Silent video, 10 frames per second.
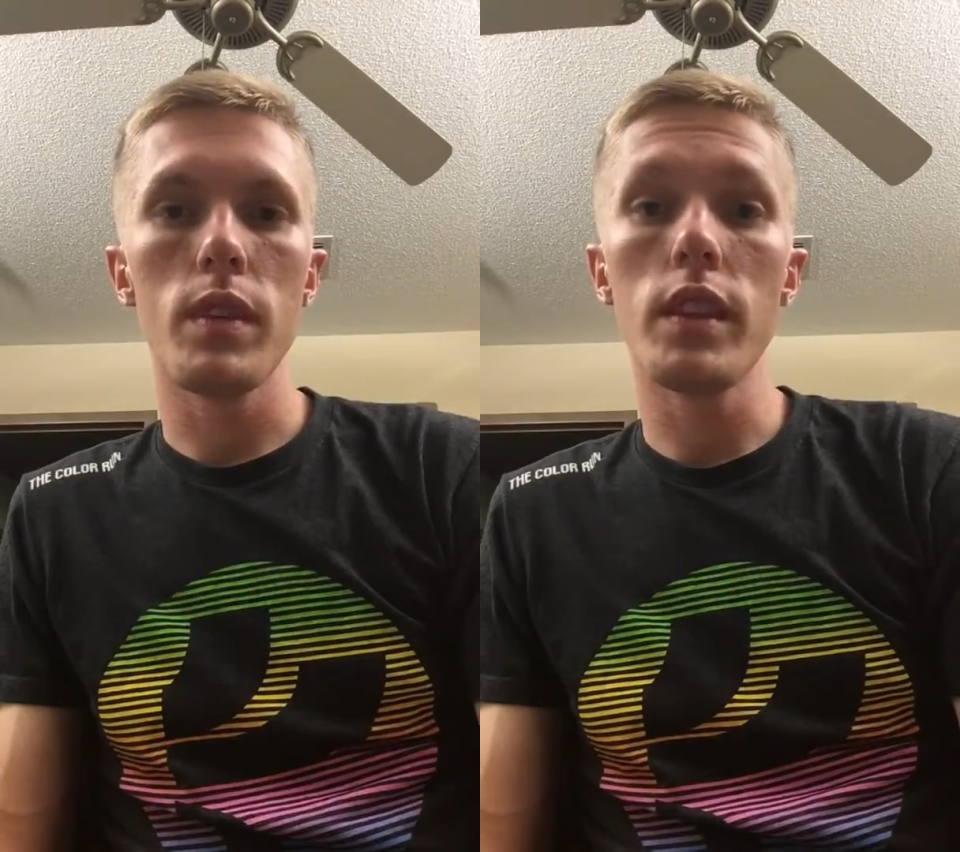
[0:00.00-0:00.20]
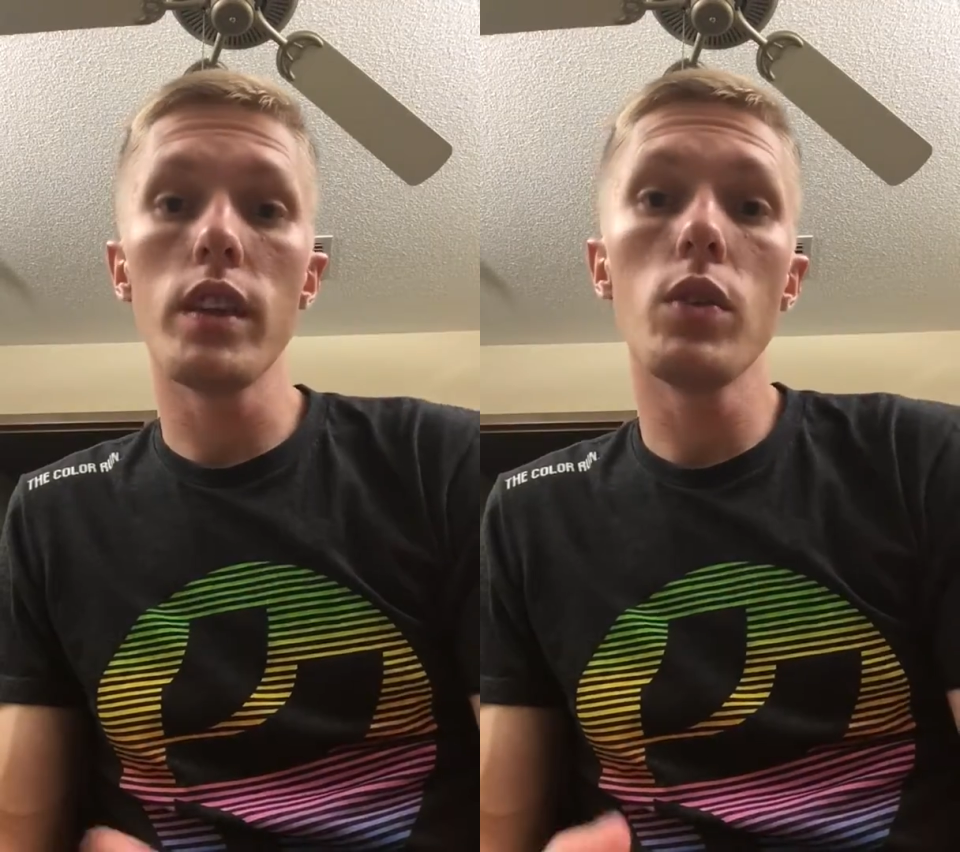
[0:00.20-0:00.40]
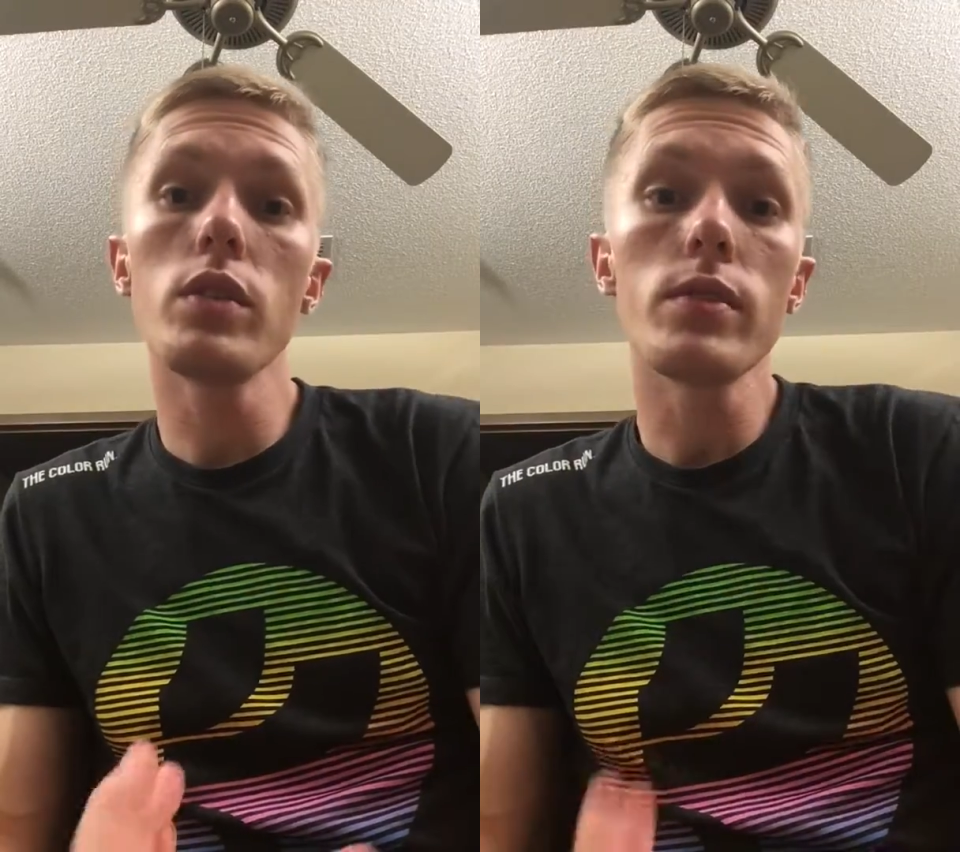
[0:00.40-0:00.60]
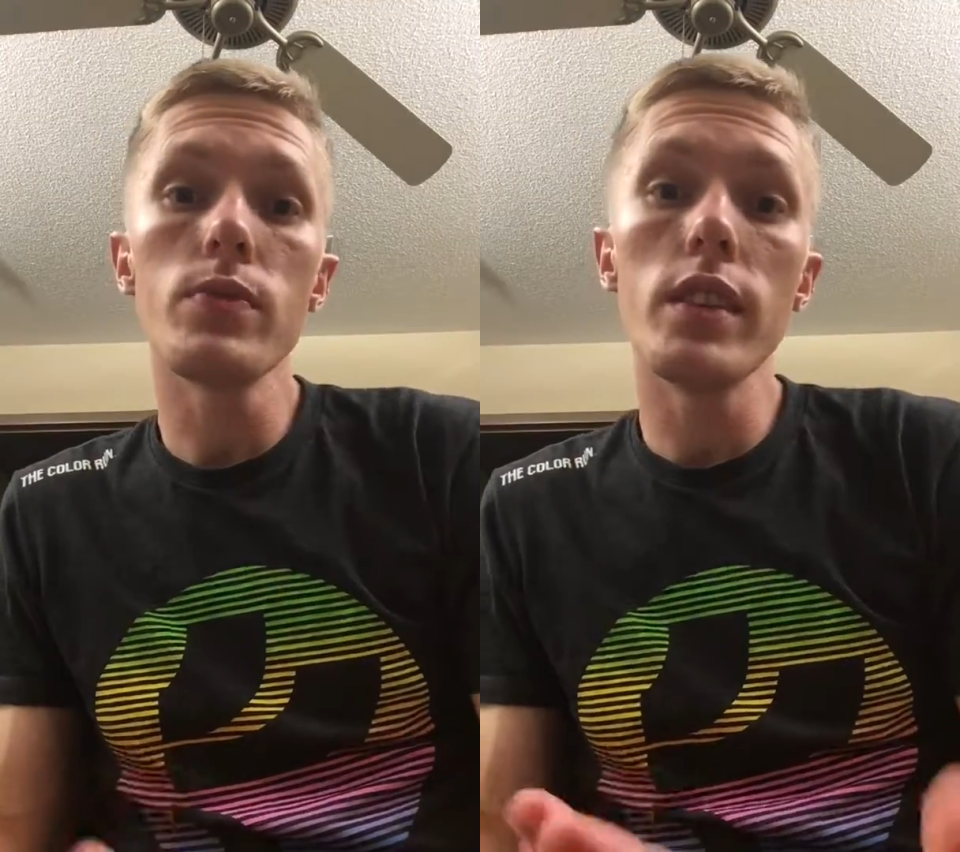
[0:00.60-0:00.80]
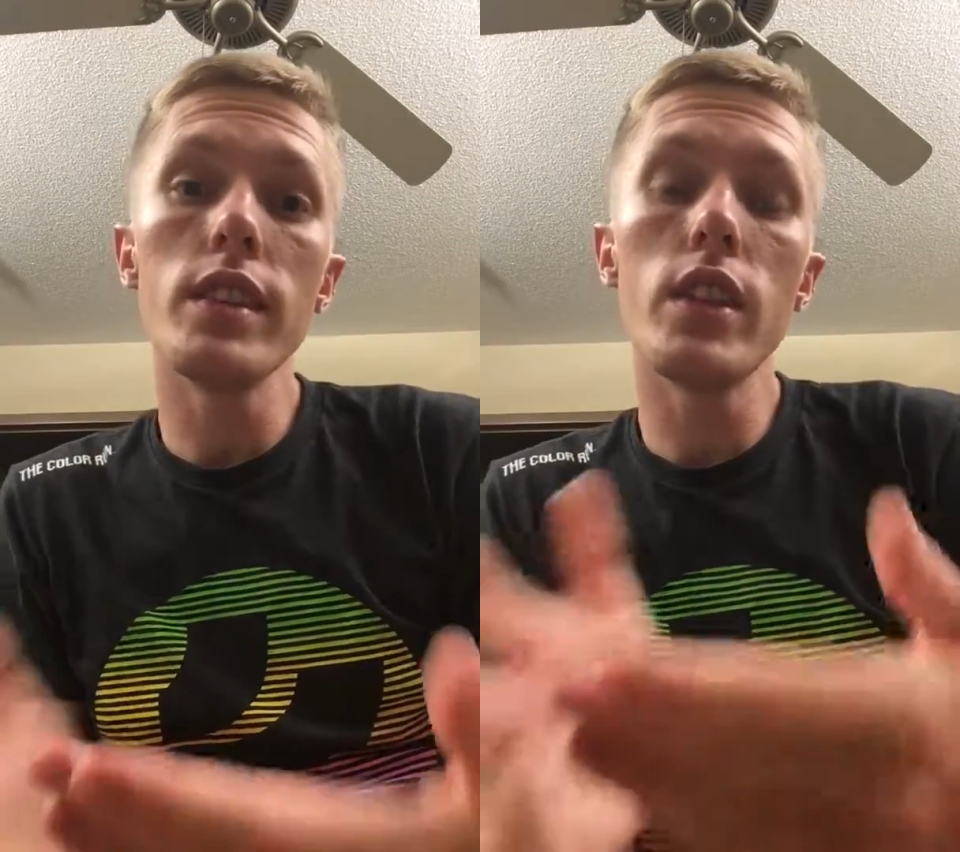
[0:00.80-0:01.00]
that they
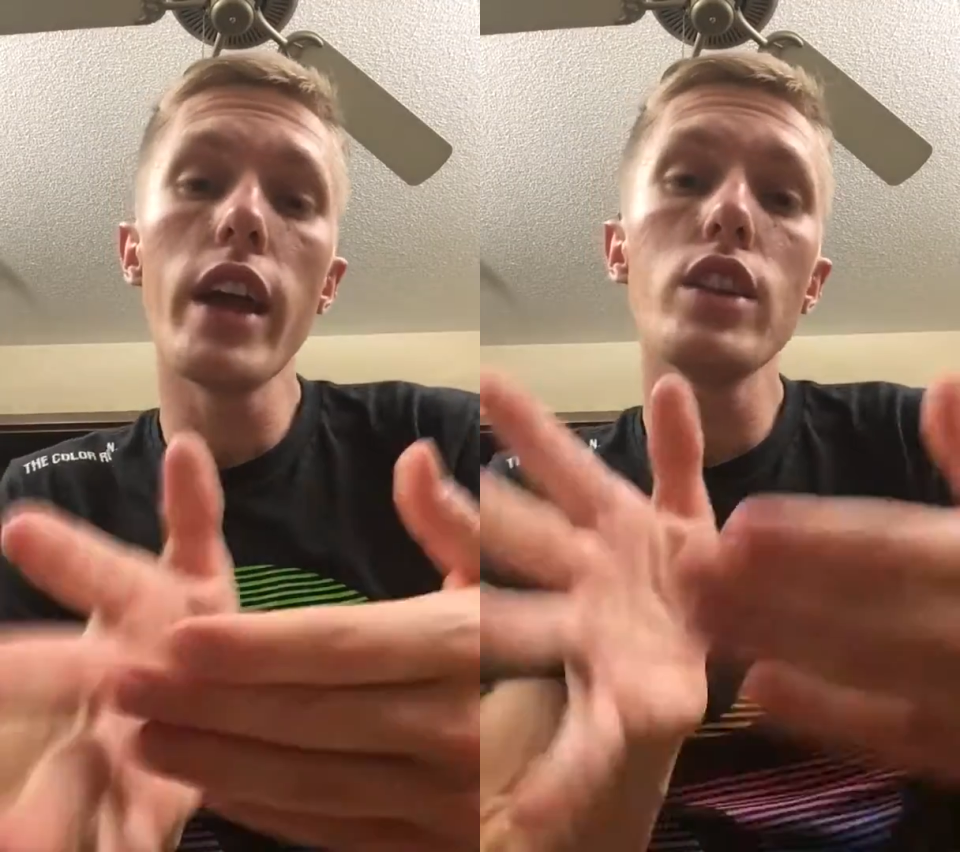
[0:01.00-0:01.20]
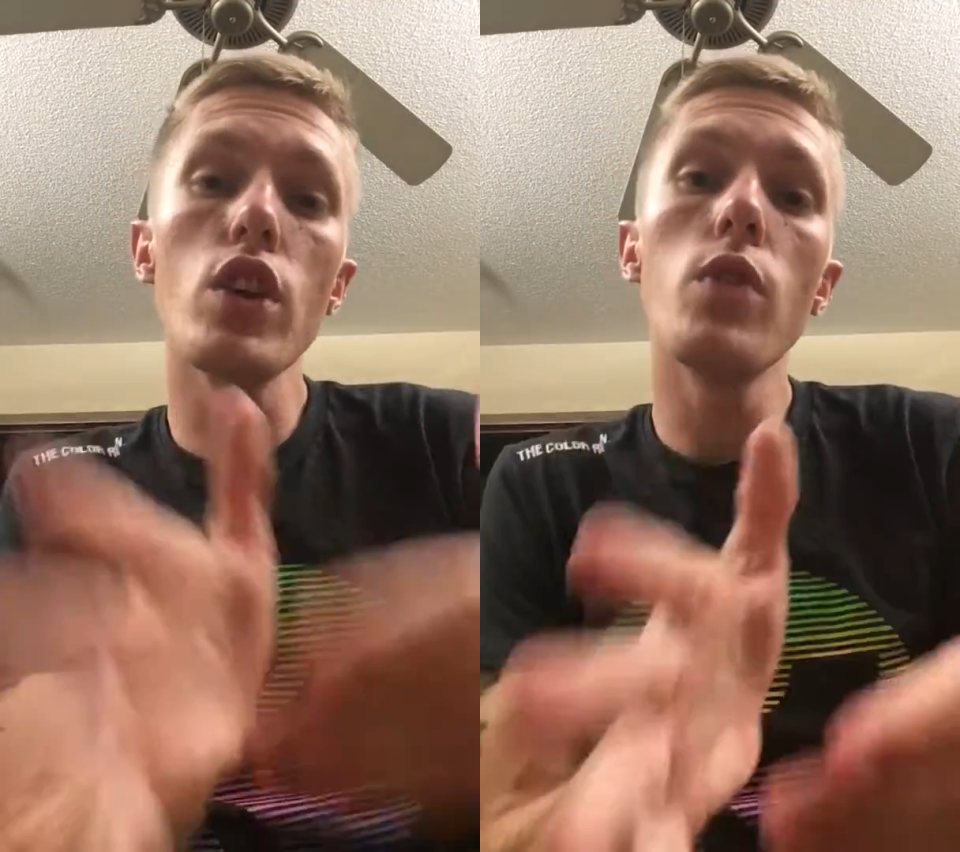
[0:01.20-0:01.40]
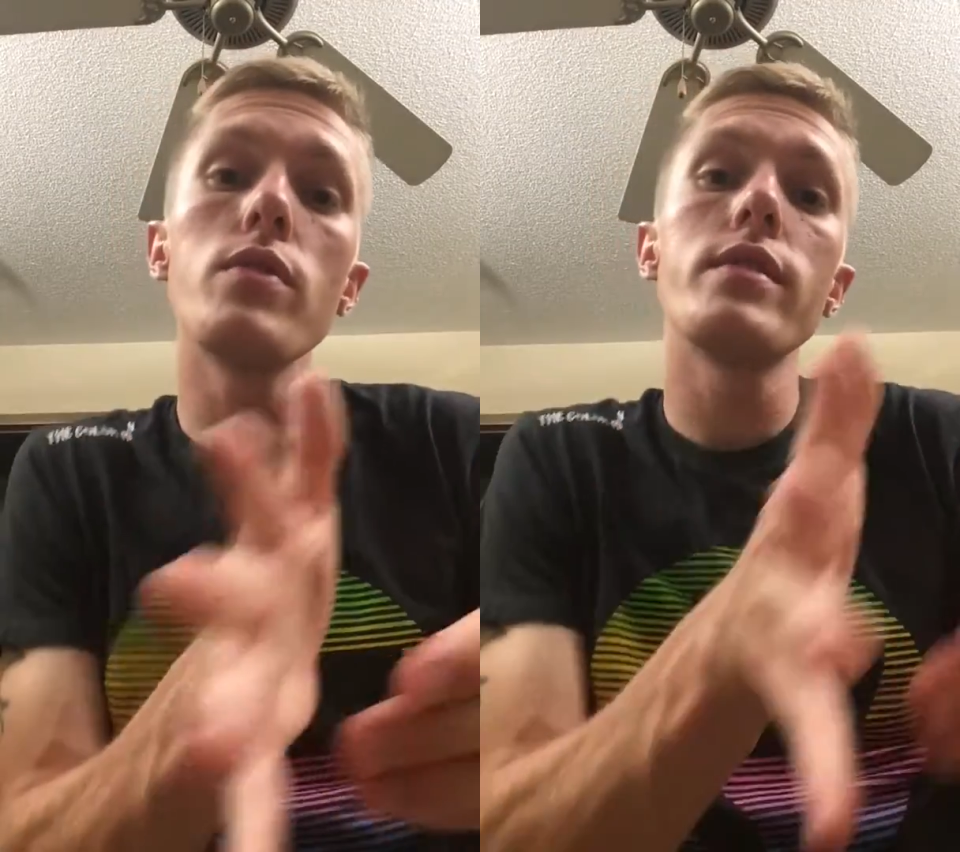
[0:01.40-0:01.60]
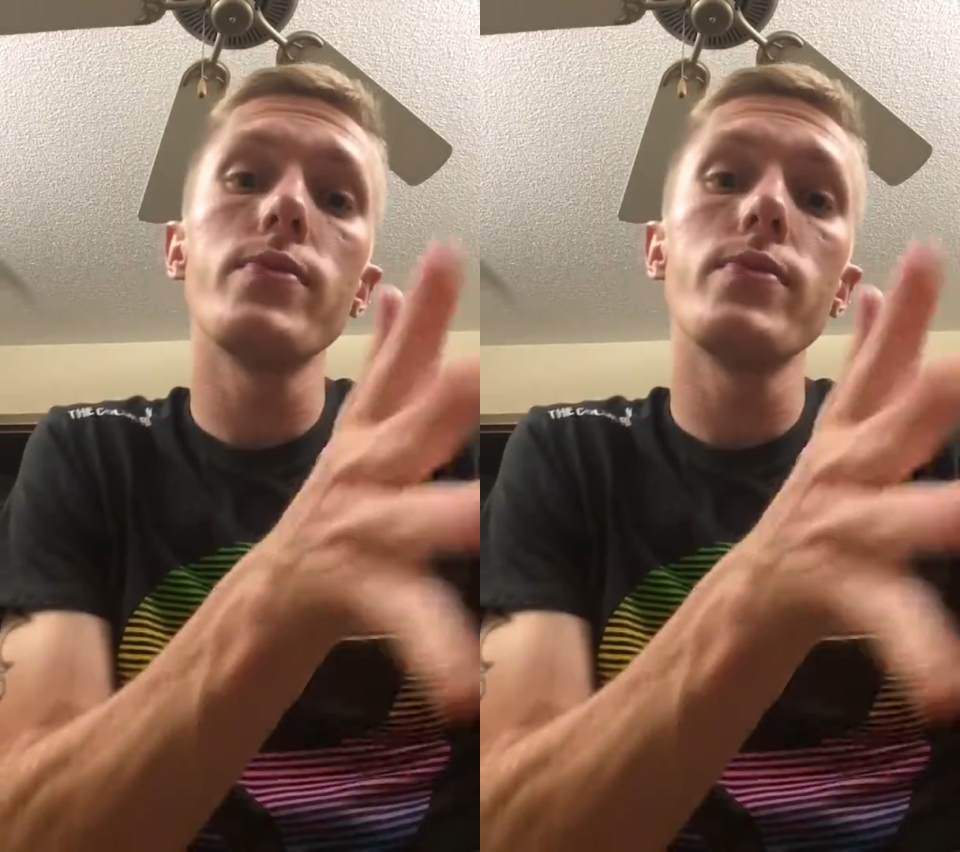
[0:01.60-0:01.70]
don't